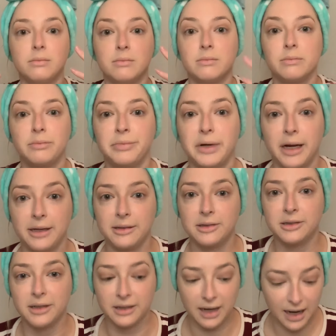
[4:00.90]
brightens
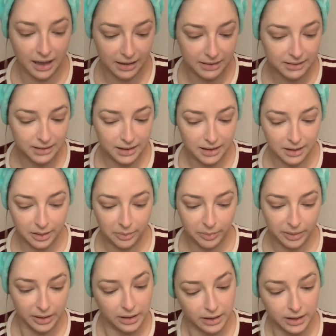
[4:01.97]
your eyes up,
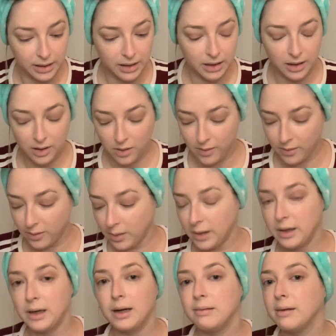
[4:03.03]

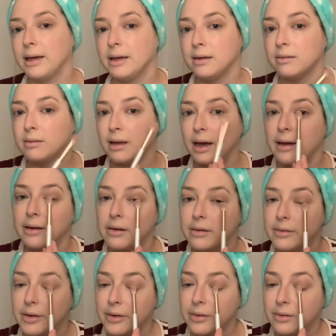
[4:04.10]
or like a lighter
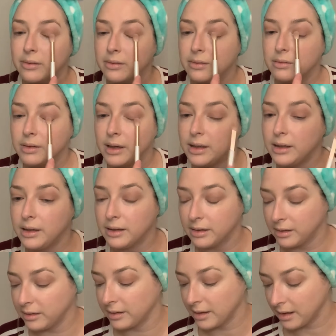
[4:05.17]
tone right here in
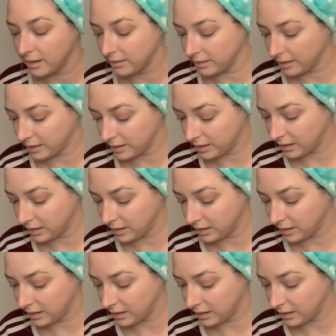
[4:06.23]
your eyelid,